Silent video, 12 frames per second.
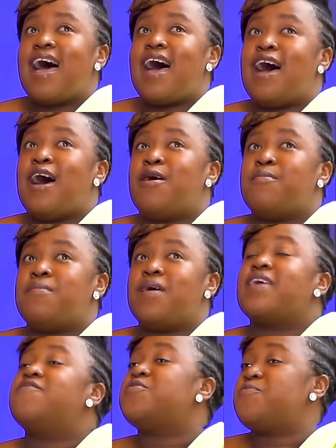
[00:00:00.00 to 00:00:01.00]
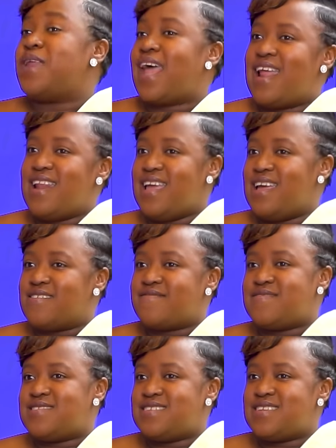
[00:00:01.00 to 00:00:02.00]
Even when I
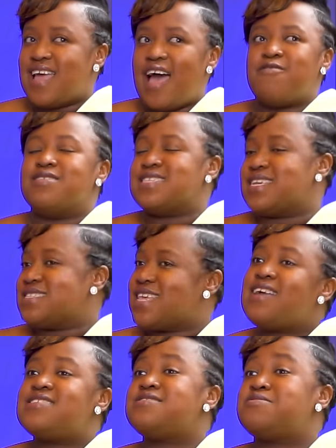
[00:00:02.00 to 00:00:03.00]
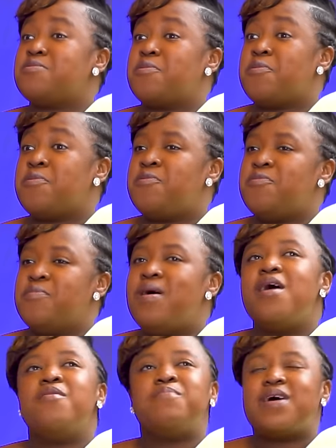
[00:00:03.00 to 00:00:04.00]
left, I was excited to go home,
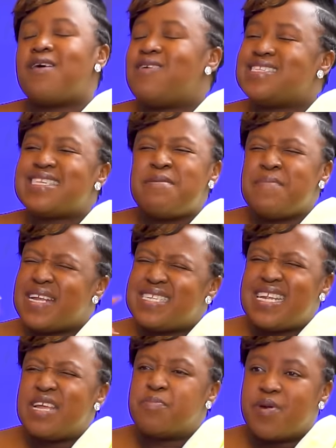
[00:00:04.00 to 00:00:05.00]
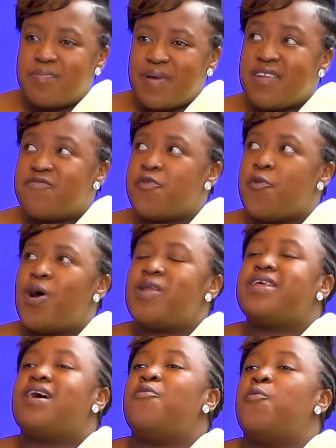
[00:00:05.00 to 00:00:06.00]
but I wasn't mentally prepared for
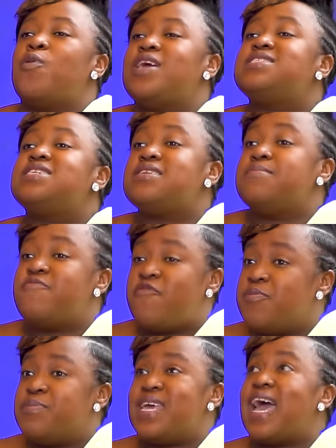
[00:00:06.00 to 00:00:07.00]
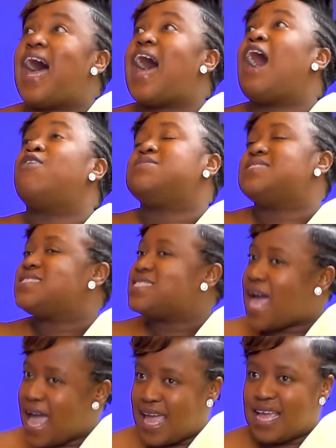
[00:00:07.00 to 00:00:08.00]
what waited for me
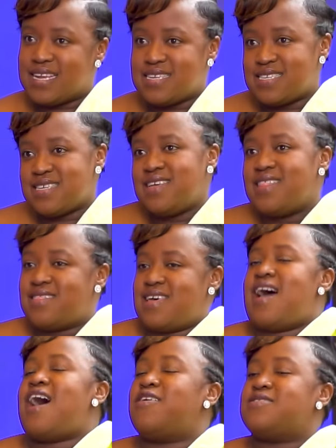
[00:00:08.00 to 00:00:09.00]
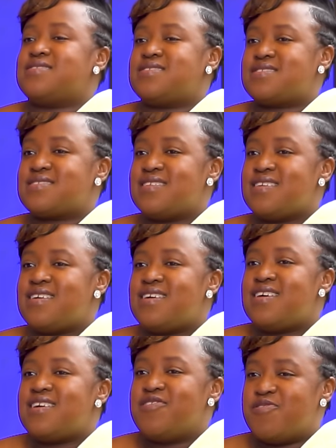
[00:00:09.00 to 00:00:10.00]
outside the house.
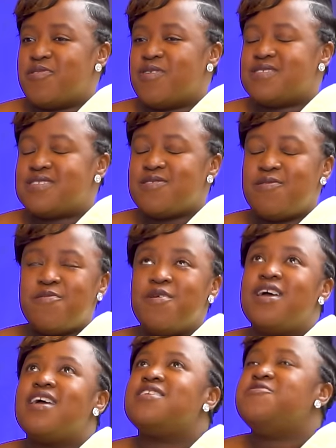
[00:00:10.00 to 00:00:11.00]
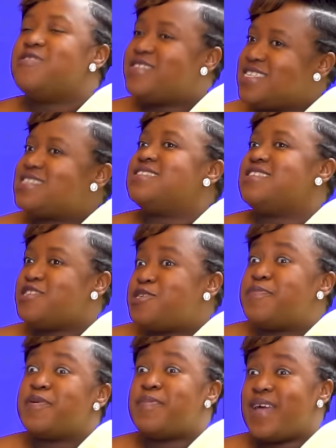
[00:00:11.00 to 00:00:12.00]
You know, so you just need
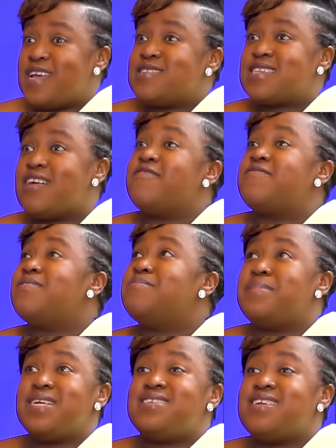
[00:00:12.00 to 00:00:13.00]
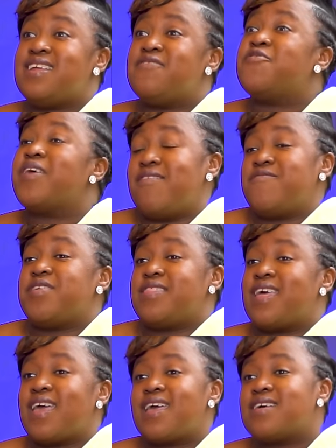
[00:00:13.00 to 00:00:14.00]
to prepare yourself mentally for
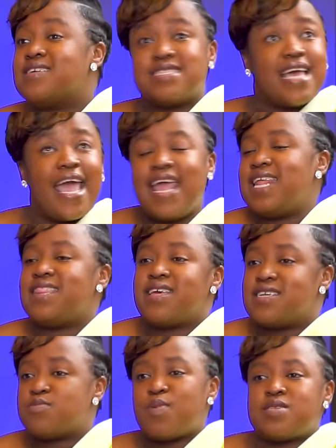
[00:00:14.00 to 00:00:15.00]
everything, because anything is